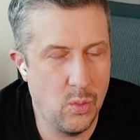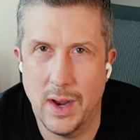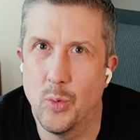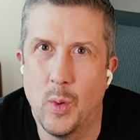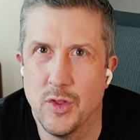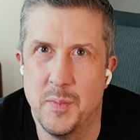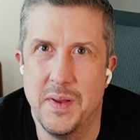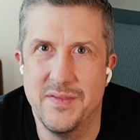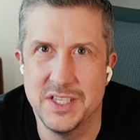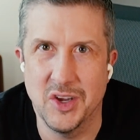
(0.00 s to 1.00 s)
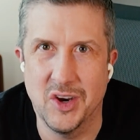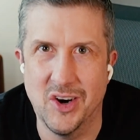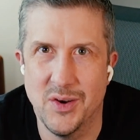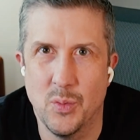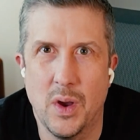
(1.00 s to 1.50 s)
where the pivots
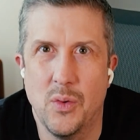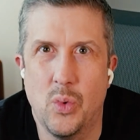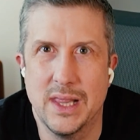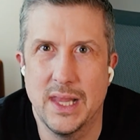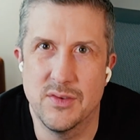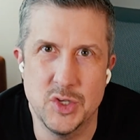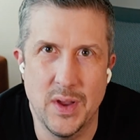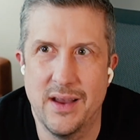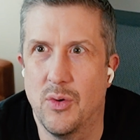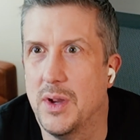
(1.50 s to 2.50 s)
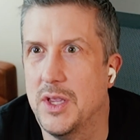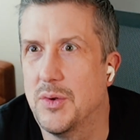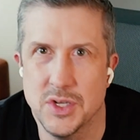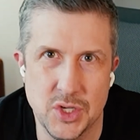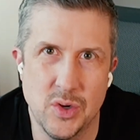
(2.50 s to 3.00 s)
are and what leverage you have or what you
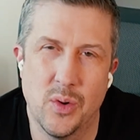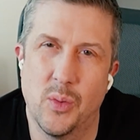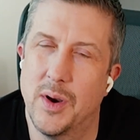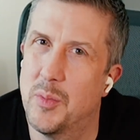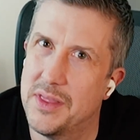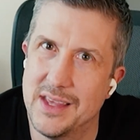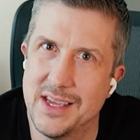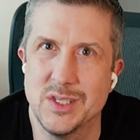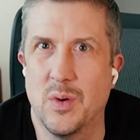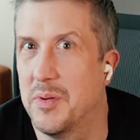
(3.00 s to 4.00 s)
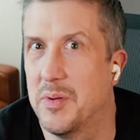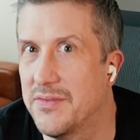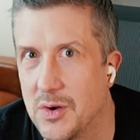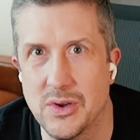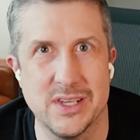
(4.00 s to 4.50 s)
can do or where to put things, where to put
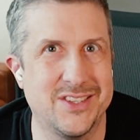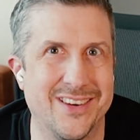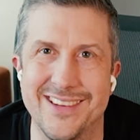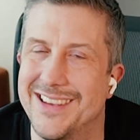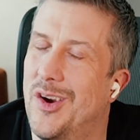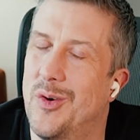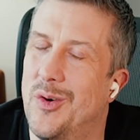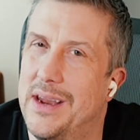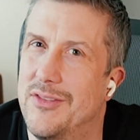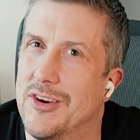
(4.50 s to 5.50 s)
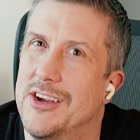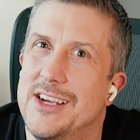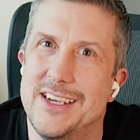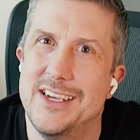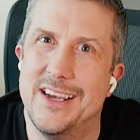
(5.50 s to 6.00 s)
focus or, whatever.
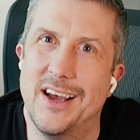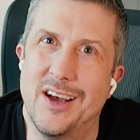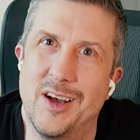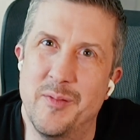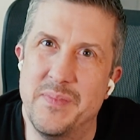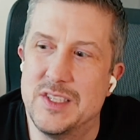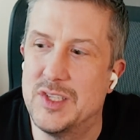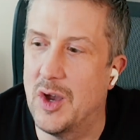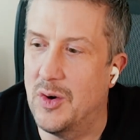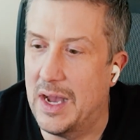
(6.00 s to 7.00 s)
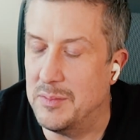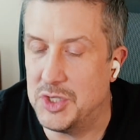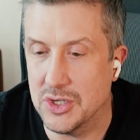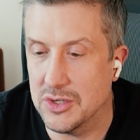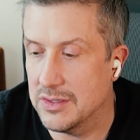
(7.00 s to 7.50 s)
So I'm
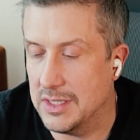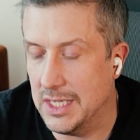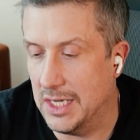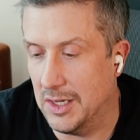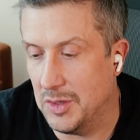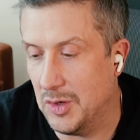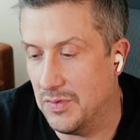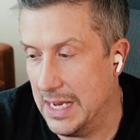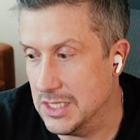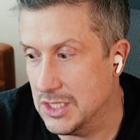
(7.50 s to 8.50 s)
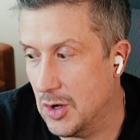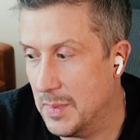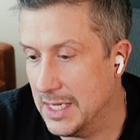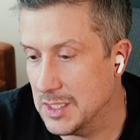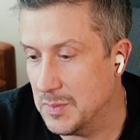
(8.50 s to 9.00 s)
sure, you've gained so
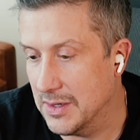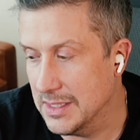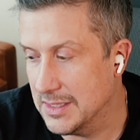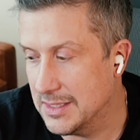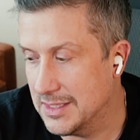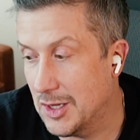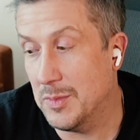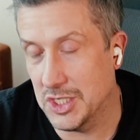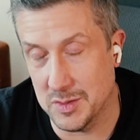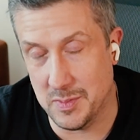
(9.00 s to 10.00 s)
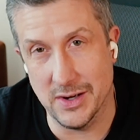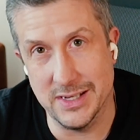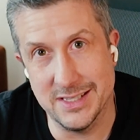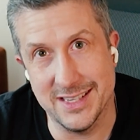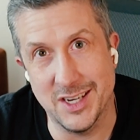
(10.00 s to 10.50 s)
much
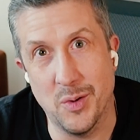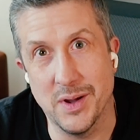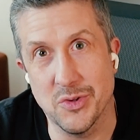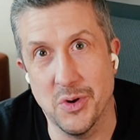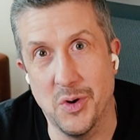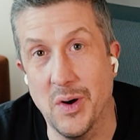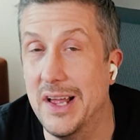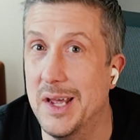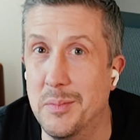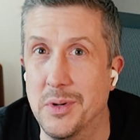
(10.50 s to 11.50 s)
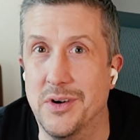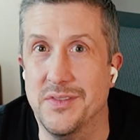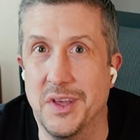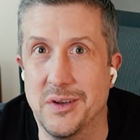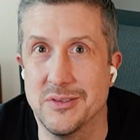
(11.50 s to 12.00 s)
experience, like going through a number
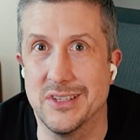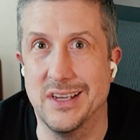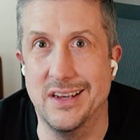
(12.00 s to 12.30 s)
of those,